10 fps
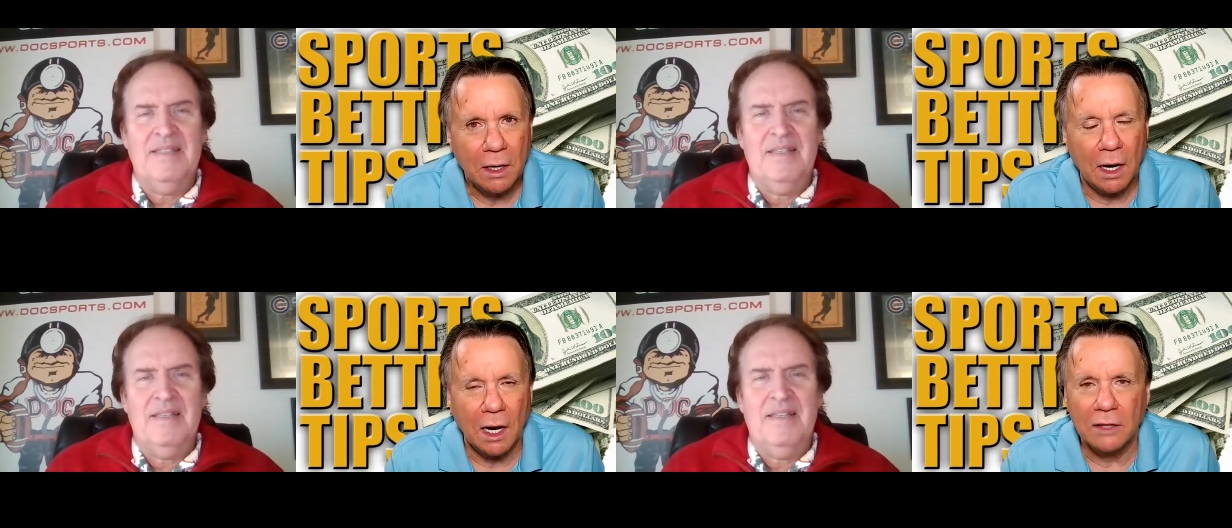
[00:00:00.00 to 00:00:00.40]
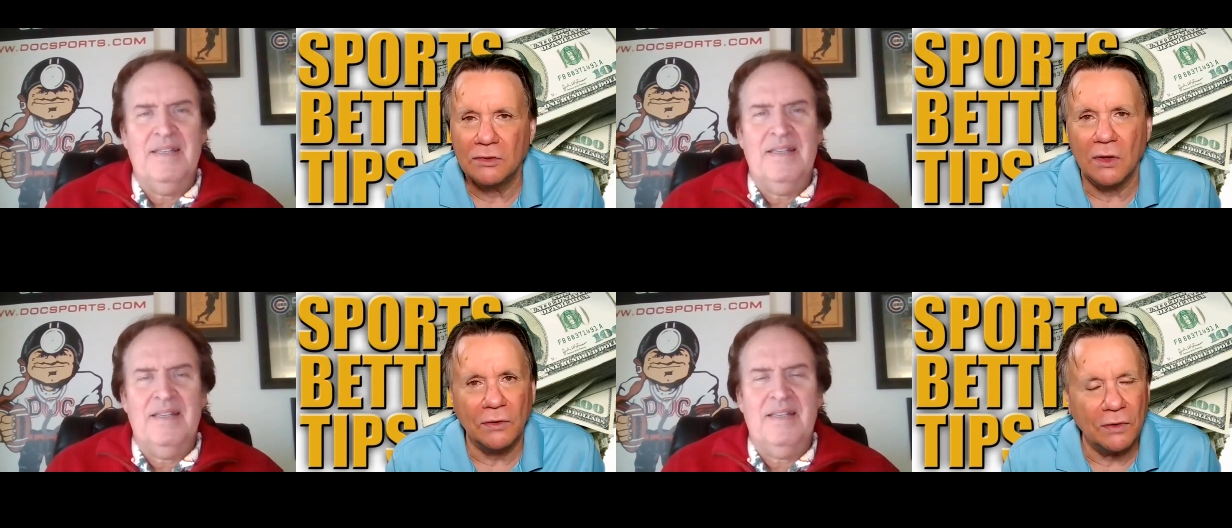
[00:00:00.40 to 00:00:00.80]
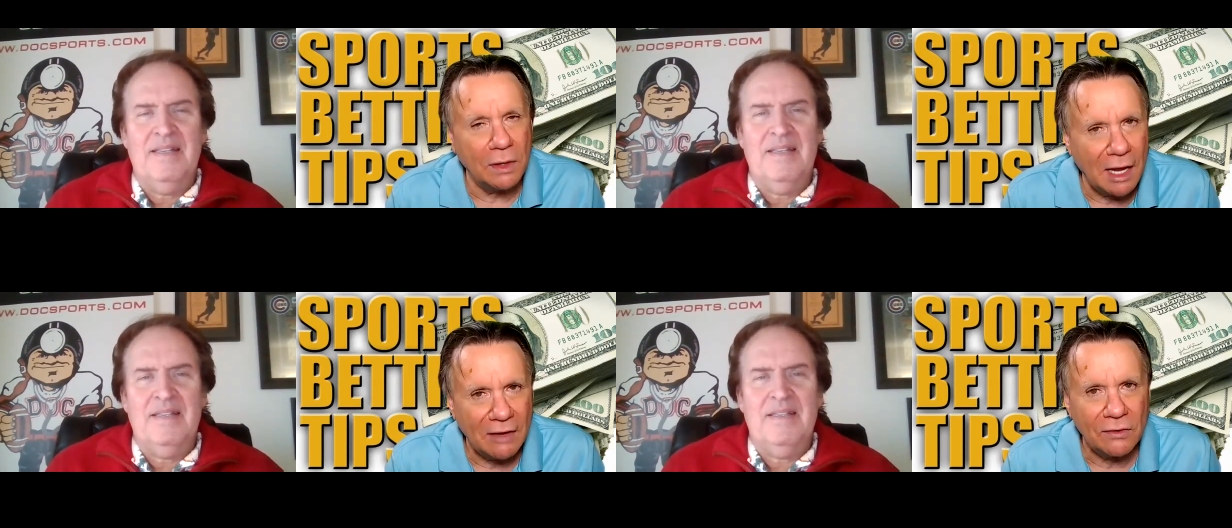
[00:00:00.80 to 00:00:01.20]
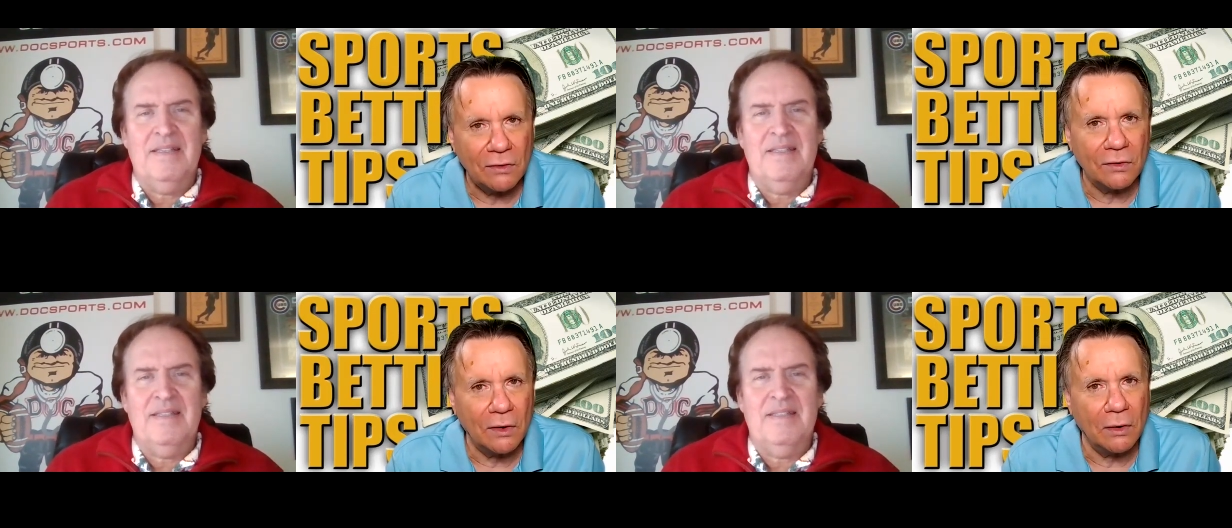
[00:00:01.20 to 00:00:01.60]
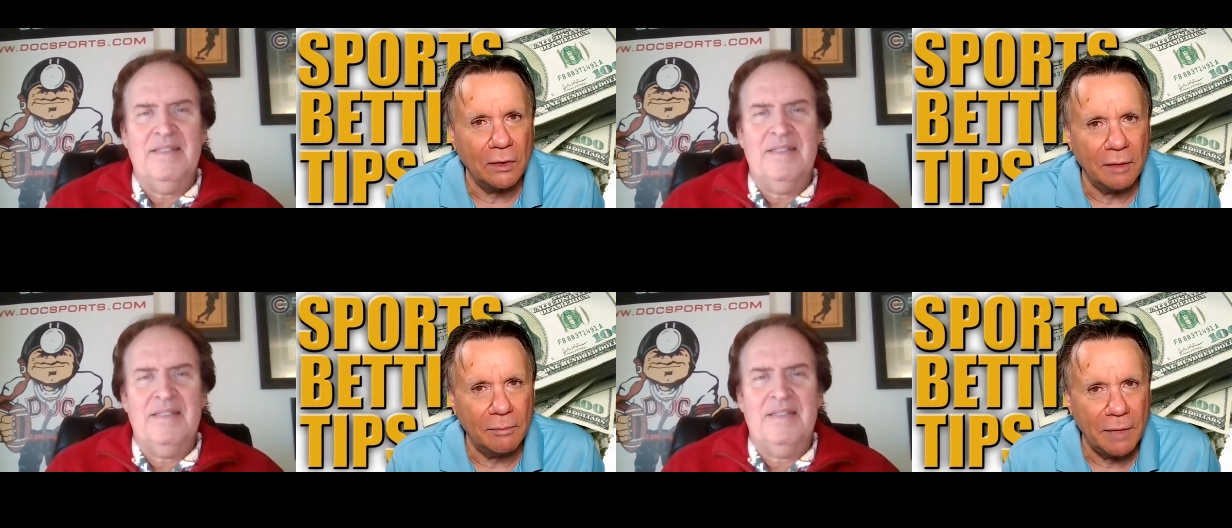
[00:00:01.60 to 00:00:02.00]
Speaker 1: uh, doesn't
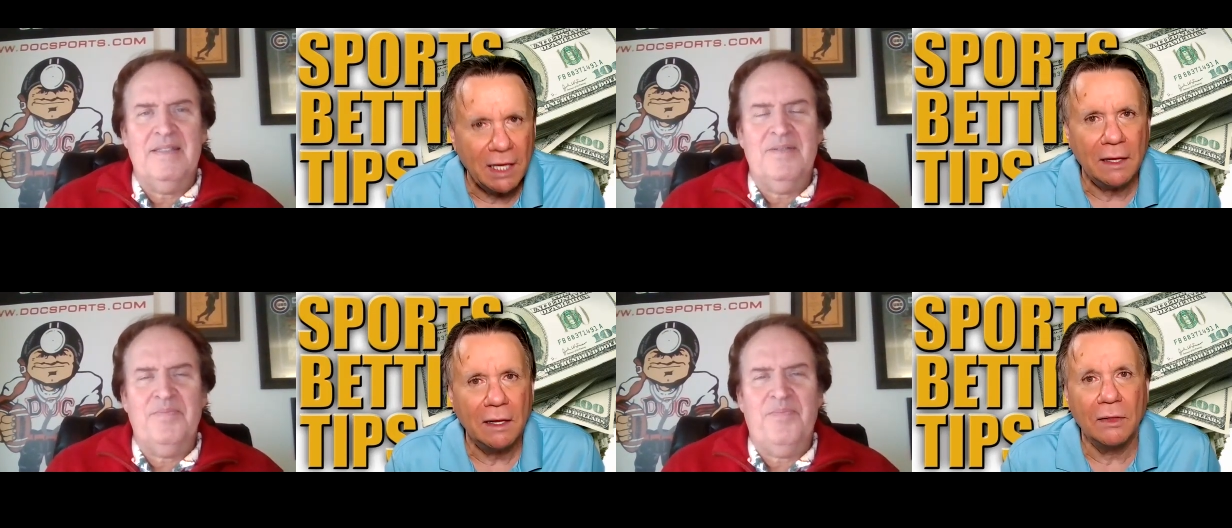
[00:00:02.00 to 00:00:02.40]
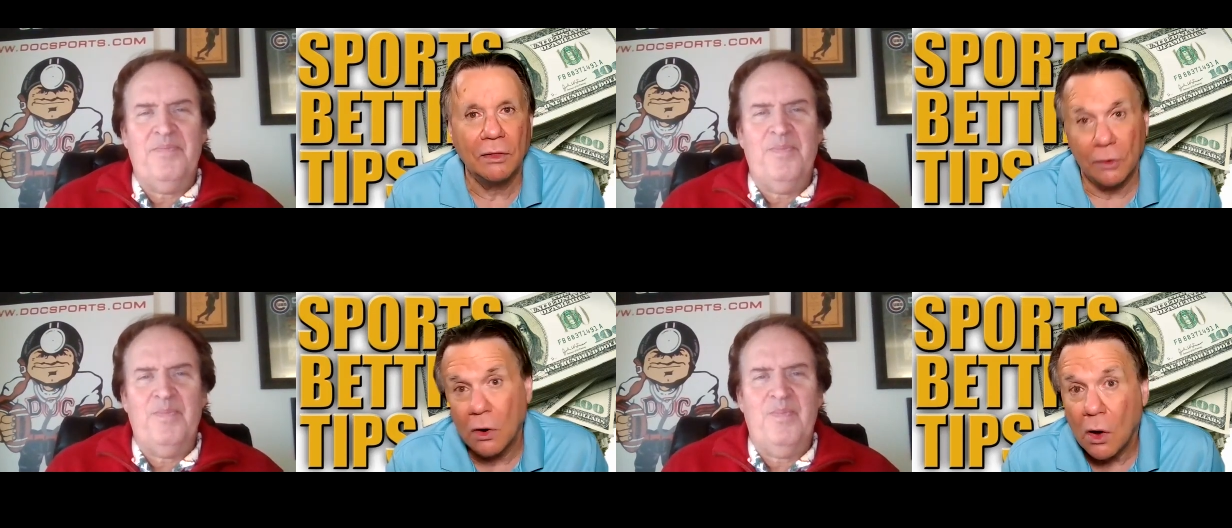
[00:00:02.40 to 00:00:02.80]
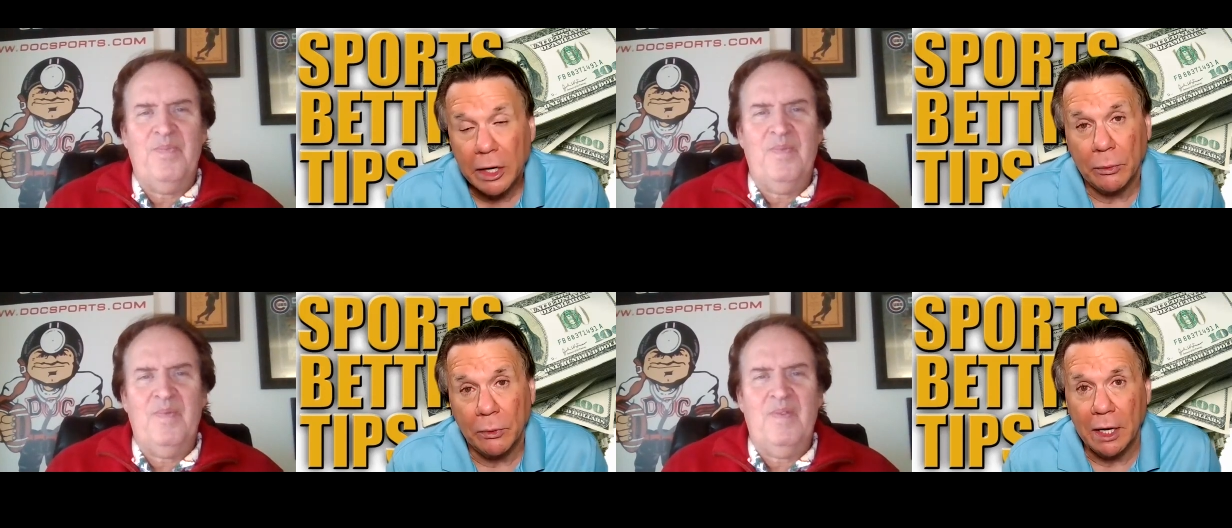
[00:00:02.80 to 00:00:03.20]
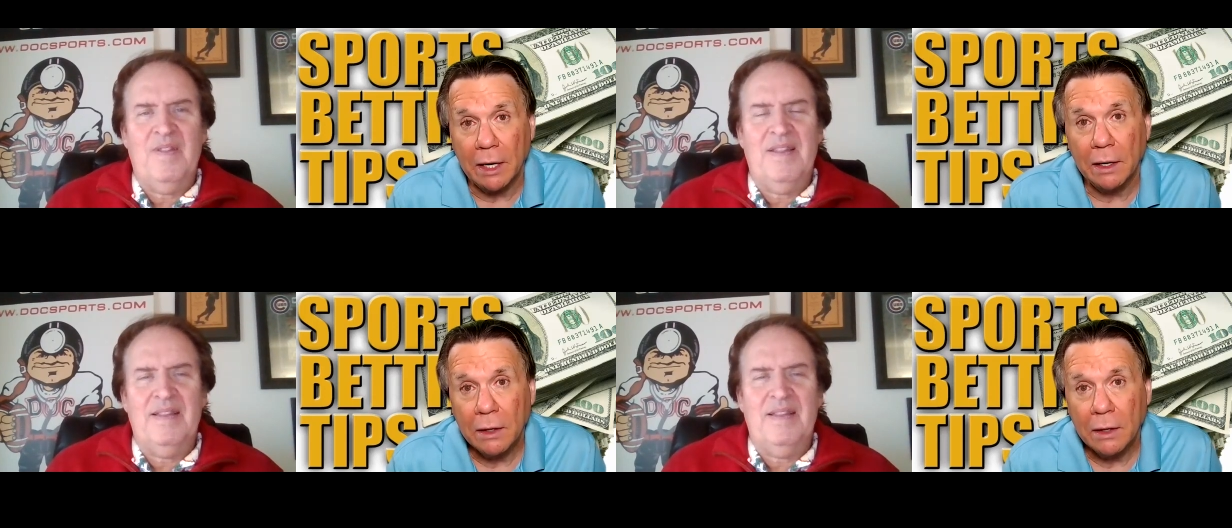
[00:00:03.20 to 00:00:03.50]
necessarily mean they're going to win